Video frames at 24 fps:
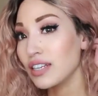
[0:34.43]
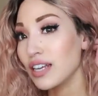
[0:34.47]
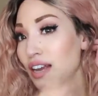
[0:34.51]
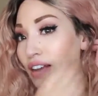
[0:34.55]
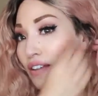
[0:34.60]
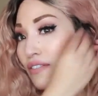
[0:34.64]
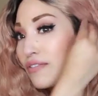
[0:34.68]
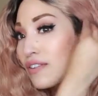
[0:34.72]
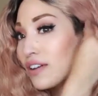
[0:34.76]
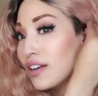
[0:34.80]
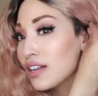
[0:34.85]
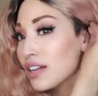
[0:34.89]
I
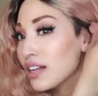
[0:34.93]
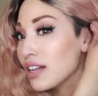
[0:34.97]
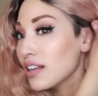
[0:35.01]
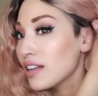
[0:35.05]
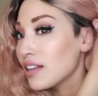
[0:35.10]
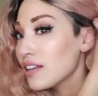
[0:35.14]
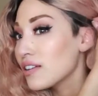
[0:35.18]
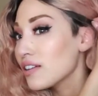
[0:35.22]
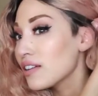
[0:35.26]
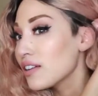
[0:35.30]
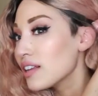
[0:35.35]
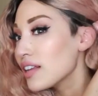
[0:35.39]
felt a
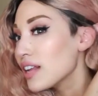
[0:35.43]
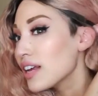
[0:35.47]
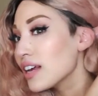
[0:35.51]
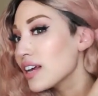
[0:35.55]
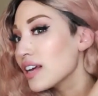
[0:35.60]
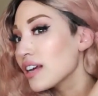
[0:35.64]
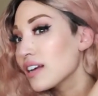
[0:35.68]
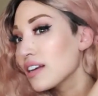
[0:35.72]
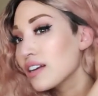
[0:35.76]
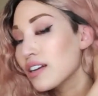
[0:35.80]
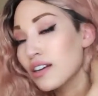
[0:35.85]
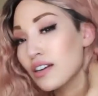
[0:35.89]
little
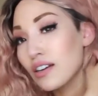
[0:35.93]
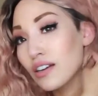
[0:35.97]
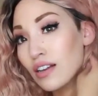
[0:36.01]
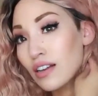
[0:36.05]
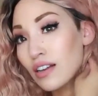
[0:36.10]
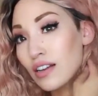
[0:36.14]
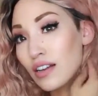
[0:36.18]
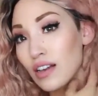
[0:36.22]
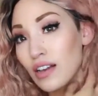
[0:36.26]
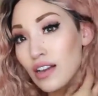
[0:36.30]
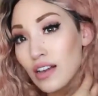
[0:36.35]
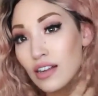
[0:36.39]
like,
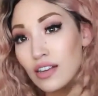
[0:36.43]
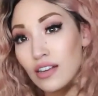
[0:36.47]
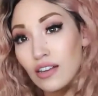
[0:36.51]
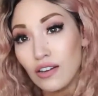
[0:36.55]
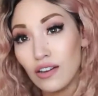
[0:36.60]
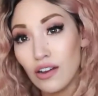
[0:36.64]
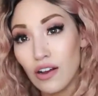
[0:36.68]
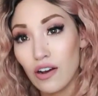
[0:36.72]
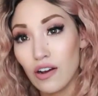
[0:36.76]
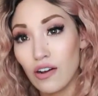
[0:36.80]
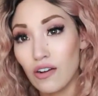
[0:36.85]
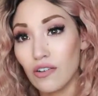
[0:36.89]
you
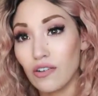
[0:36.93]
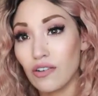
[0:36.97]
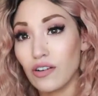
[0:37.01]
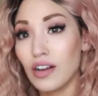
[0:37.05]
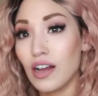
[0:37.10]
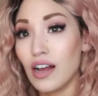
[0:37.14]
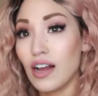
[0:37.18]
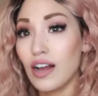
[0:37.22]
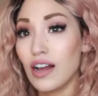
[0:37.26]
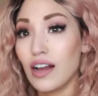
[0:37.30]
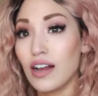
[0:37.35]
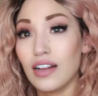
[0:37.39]
know,
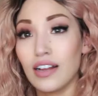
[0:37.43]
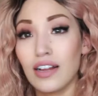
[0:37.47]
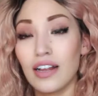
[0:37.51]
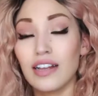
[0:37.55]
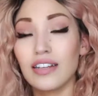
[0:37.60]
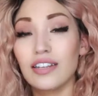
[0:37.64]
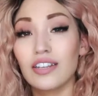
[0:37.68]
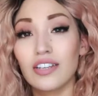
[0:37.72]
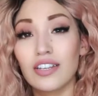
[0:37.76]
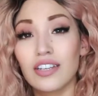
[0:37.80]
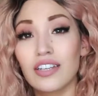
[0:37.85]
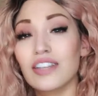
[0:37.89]
uh, I
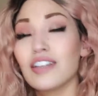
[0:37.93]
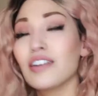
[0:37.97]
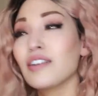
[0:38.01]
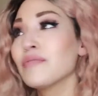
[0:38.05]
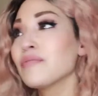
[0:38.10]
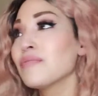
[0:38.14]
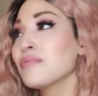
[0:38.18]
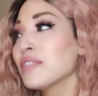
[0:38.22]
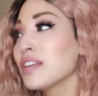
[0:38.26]
just,